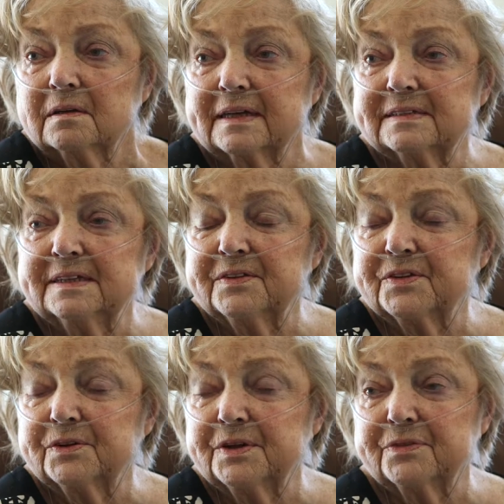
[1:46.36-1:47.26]

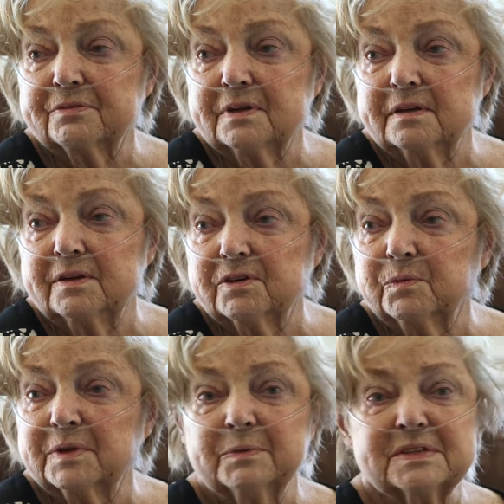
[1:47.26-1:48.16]
1933. The only
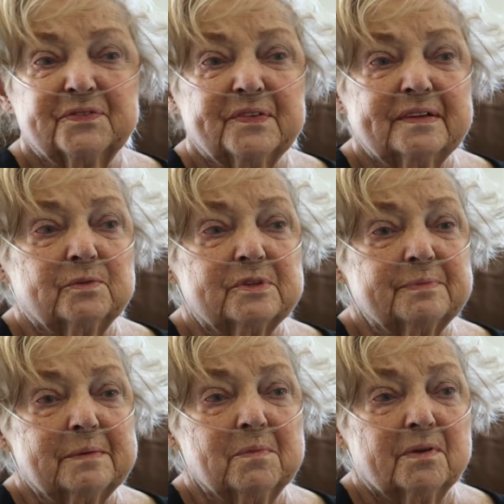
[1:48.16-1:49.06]
one that was offended
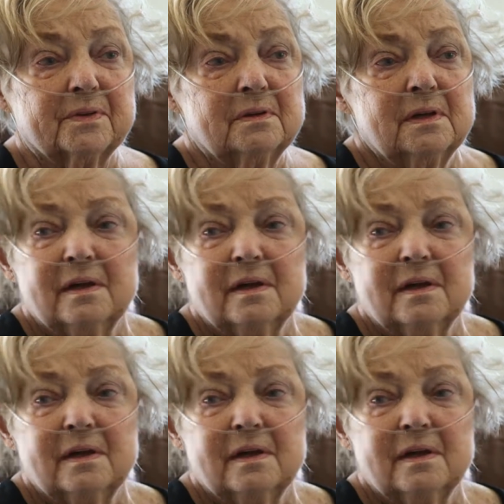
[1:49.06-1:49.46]
was my mother.